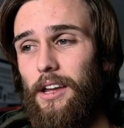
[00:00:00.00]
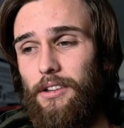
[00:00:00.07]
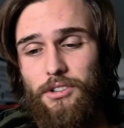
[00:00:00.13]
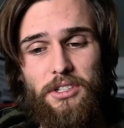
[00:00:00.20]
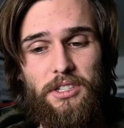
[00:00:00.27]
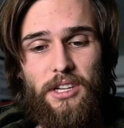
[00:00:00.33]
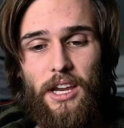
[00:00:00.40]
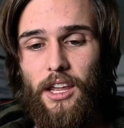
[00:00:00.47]
I was
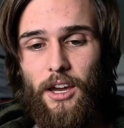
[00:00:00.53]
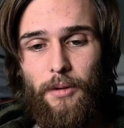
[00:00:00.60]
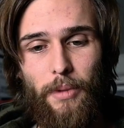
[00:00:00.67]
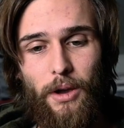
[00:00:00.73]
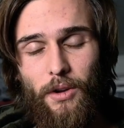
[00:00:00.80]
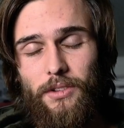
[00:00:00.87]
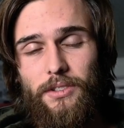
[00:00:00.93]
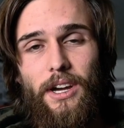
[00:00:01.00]
just setting up
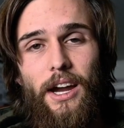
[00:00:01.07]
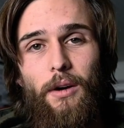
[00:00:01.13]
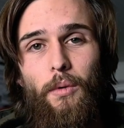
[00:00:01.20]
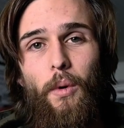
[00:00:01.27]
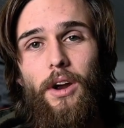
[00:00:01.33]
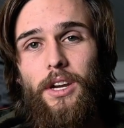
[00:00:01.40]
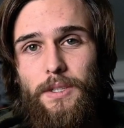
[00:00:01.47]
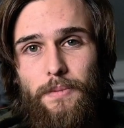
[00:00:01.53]
my whole entire
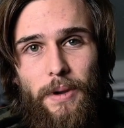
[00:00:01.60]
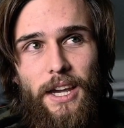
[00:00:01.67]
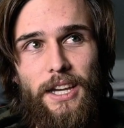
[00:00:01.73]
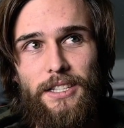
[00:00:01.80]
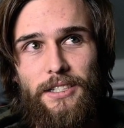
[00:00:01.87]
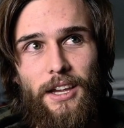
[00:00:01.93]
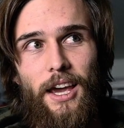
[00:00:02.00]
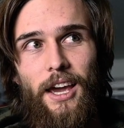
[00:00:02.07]

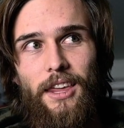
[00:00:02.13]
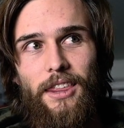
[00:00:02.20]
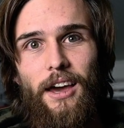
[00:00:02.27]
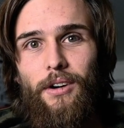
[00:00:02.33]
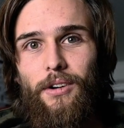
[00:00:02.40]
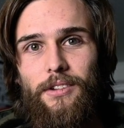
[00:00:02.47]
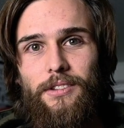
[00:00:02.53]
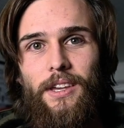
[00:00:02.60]
workspace
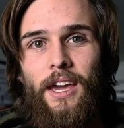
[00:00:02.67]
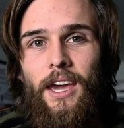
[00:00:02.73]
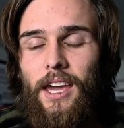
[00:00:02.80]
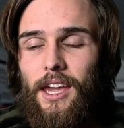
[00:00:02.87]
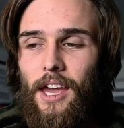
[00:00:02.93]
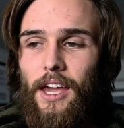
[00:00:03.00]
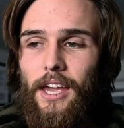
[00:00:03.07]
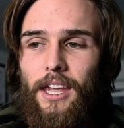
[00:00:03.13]
that whole
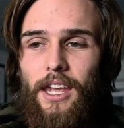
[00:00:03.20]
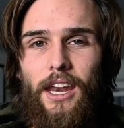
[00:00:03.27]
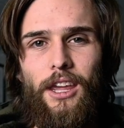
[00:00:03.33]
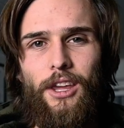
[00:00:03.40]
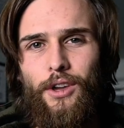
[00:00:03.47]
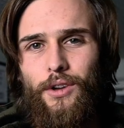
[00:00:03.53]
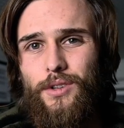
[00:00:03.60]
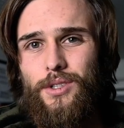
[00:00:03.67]
day,
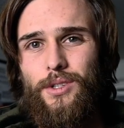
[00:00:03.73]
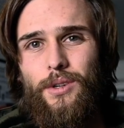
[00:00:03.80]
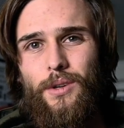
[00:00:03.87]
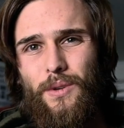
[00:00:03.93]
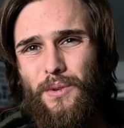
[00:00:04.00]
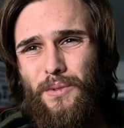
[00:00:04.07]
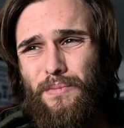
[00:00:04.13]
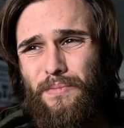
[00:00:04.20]
getting used
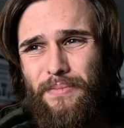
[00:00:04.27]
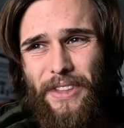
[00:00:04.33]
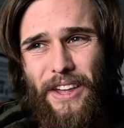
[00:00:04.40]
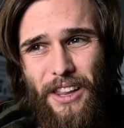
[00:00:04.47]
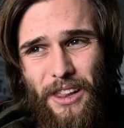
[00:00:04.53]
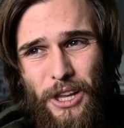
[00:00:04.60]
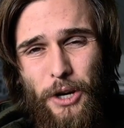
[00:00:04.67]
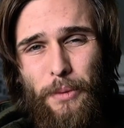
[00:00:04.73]
to
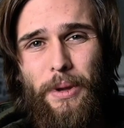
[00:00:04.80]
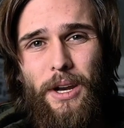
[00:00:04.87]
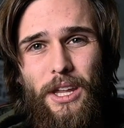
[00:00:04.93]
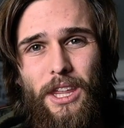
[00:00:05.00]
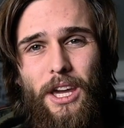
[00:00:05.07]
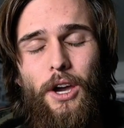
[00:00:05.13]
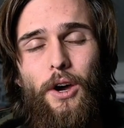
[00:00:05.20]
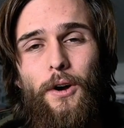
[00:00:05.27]
a little bit
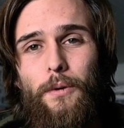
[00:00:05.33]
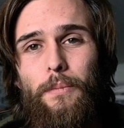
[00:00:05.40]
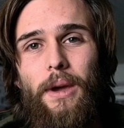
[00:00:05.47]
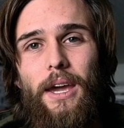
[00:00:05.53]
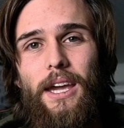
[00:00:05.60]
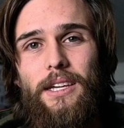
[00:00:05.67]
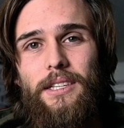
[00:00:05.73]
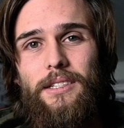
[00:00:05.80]
of the code
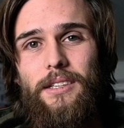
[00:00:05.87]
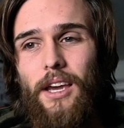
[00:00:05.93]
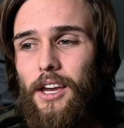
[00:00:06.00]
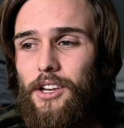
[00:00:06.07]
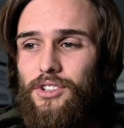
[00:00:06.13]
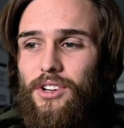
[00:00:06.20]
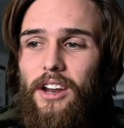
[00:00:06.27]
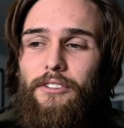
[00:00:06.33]
base,
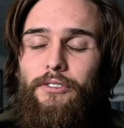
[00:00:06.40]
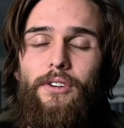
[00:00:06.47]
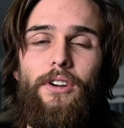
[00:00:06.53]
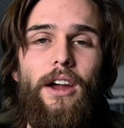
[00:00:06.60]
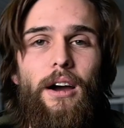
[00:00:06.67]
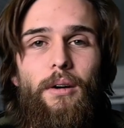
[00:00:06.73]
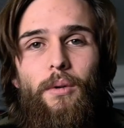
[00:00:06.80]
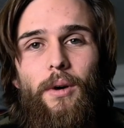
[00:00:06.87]
trying to
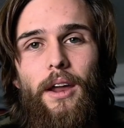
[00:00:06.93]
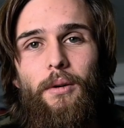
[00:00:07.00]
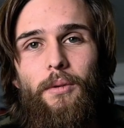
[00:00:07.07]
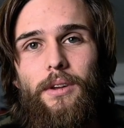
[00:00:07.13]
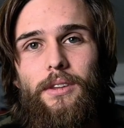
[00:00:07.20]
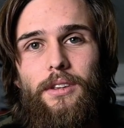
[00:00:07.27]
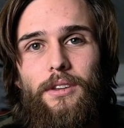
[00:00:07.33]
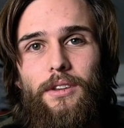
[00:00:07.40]
figure out what I
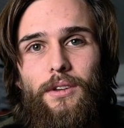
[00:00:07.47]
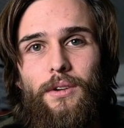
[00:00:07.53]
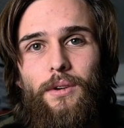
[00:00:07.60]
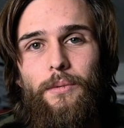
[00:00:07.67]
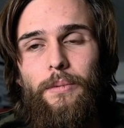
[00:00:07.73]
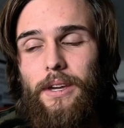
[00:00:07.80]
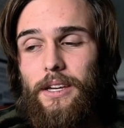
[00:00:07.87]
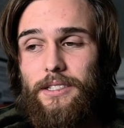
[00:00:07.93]
want to
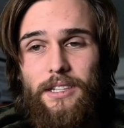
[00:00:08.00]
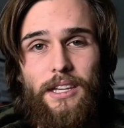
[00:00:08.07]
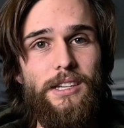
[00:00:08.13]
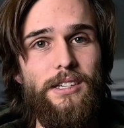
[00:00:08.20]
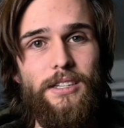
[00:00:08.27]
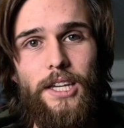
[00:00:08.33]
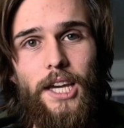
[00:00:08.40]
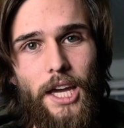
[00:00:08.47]
do, because
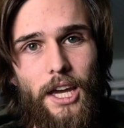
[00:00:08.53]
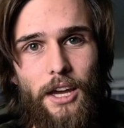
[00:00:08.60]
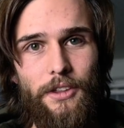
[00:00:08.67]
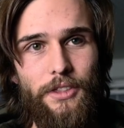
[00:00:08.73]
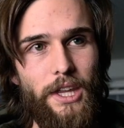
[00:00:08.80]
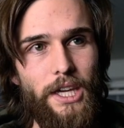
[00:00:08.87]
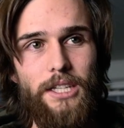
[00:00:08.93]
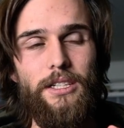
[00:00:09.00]
this
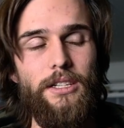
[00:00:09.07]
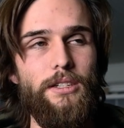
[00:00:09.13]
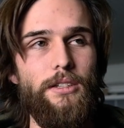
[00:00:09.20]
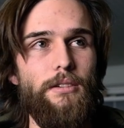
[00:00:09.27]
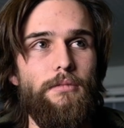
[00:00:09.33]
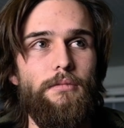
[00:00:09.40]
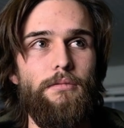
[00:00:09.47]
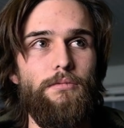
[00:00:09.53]

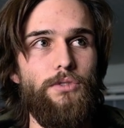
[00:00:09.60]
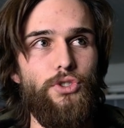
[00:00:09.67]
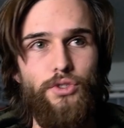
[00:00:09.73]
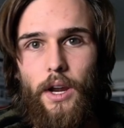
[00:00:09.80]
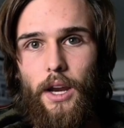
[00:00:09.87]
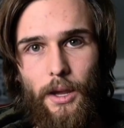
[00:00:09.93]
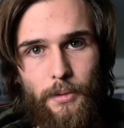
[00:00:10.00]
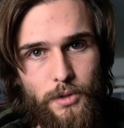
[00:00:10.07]
is
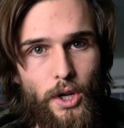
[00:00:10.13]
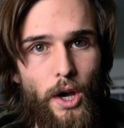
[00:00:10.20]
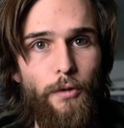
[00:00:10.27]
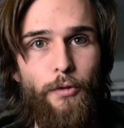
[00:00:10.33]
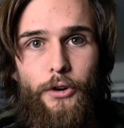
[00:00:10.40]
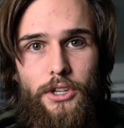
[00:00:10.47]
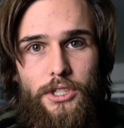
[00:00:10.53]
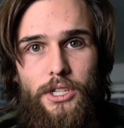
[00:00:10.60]
straight up
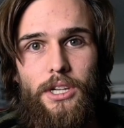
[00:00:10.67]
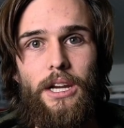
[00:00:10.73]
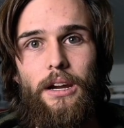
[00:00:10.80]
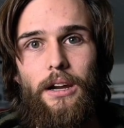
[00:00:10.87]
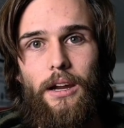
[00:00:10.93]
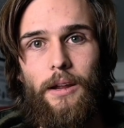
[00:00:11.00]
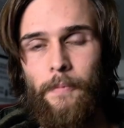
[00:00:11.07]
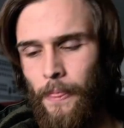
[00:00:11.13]
software
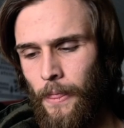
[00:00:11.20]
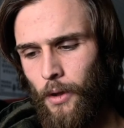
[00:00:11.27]
engineering.